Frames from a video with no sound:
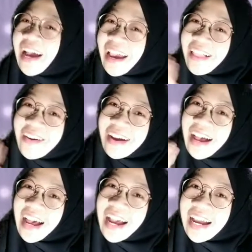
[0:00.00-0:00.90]
Hello
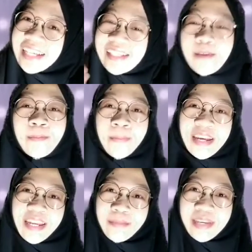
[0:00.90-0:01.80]
guys,
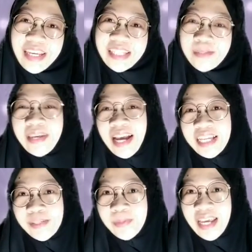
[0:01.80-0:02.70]
my name is
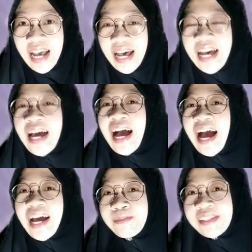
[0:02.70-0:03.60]
Asfia.
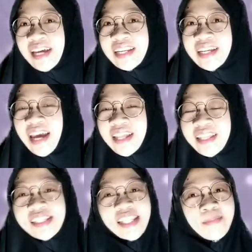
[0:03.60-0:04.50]
I'm studying at
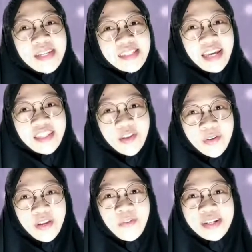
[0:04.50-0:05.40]
Islamic State
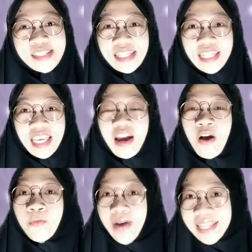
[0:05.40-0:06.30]
University
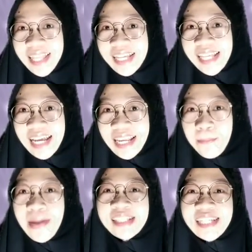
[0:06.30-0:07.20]
of Antasari,
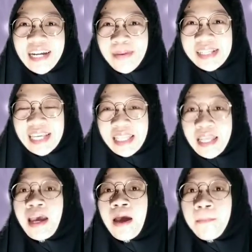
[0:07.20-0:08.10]
Banjarmasin.
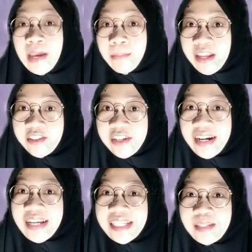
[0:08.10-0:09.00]
My
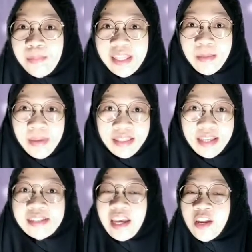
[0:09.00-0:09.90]
major is
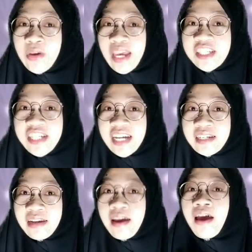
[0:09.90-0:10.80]
Mathematics Education.
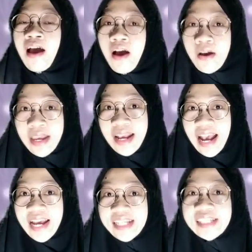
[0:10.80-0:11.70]
Okay
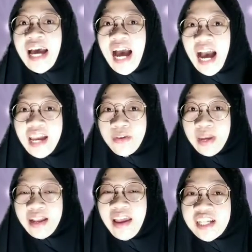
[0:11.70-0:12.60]
guys, I
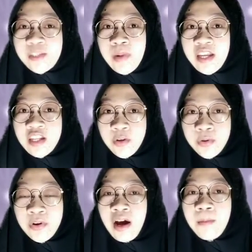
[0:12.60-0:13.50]
will explain
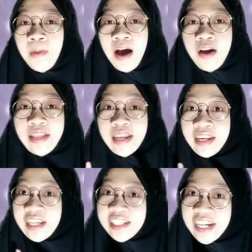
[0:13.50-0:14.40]
you about
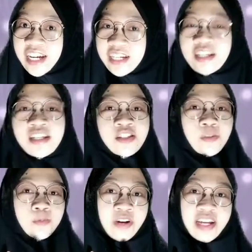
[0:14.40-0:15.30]
addition,
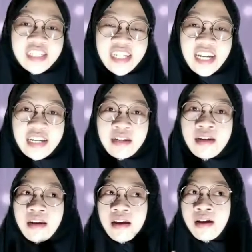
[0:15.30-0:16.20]
subtraction,
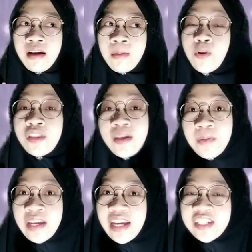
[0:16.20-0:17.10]

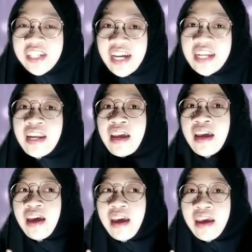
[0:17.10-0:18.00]
multiplication,
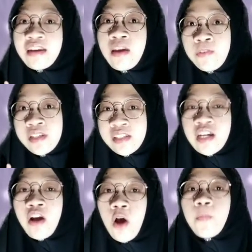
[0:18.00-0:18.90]
and
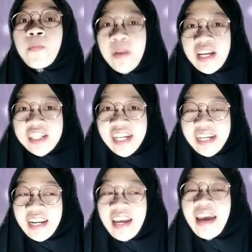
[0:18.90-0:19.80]
division of
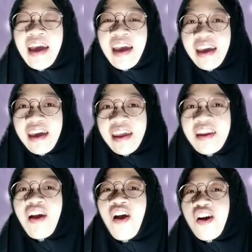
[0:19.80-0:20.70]
fraction,
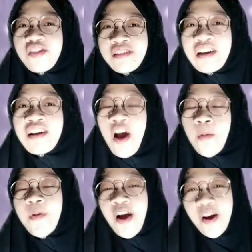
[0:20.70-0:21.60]
and order
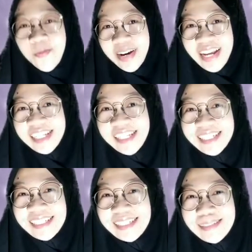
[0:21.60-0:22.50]
of operation.